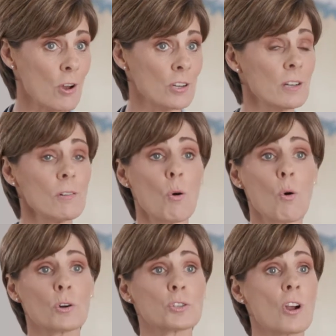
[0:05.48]
owner
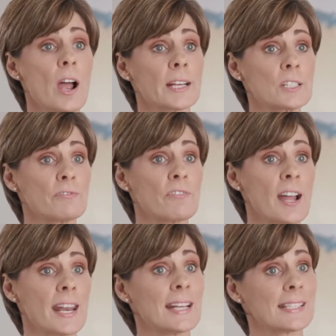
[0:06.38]
or trying to
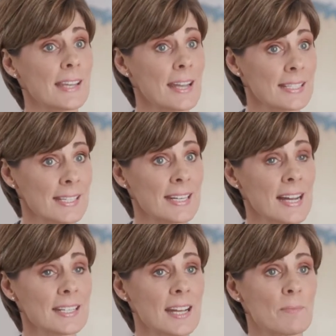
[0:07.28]
finance a
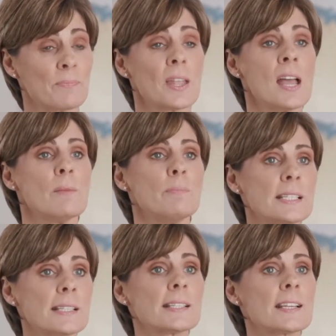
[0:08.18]
startup,
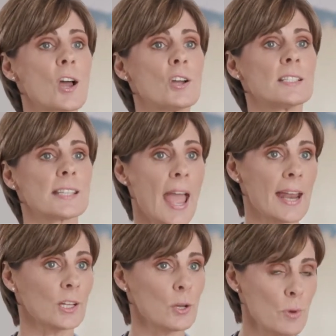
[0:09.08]
business loans
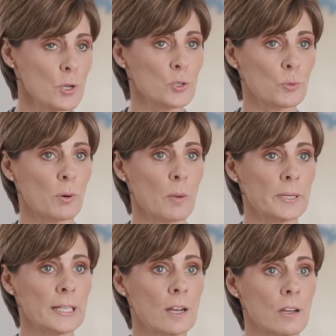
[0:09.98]
and commercial
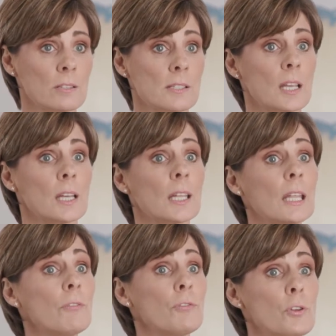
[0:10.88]
property loans can
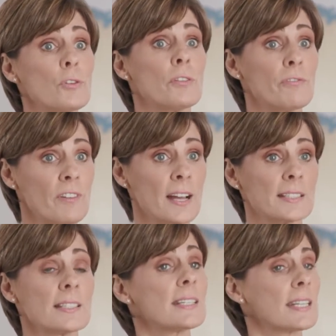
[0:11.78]
give you the
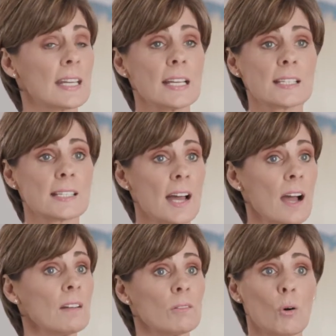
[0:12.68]
funds to
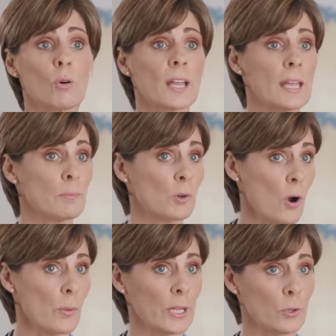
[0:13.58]
kickstart or keep
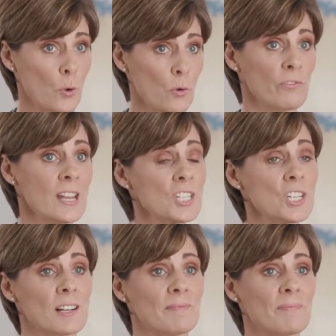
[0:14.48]
growing your venture.